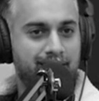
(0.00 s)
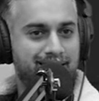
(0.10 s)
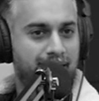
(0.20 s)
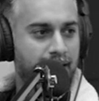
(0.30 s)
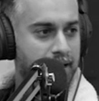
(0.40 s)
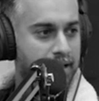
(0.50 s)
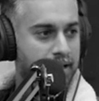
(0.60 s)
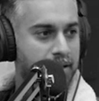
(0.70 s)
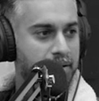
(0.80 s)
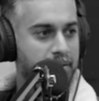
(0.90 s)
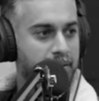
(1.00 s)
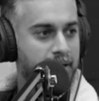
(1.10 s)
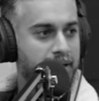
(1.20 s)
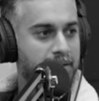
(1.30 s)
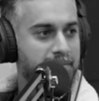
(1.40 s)
selling,
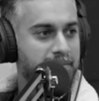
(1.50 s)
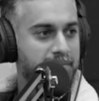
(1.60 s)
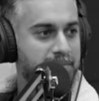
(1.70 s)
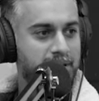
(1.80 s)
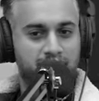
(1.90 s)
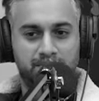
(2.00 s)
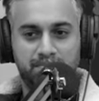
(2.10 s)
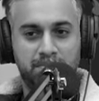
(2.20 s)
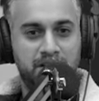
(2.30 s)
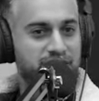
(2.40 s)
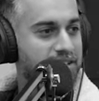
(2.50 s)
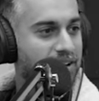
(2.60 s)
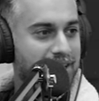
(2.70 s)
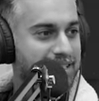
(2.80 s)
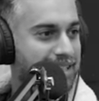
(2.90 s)
you know,
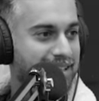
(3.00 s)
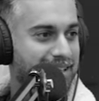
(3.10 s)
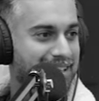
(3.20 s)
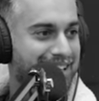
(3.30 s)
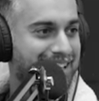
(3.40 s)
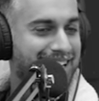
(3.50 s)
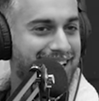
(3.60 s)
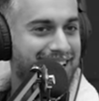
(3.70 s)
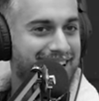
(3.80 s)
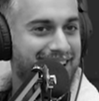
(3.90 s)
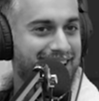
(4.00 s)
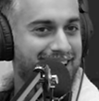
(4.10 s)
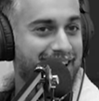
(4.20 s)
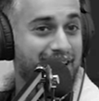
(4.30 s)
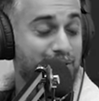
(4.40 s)
merchandising.
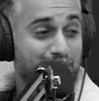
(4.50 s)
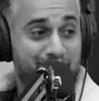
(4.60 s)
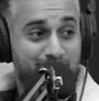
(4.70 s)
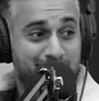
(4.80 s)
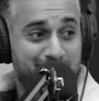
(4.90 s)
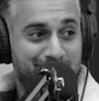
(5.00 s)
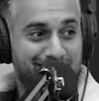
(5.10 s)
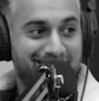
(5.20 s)
And I was only 12.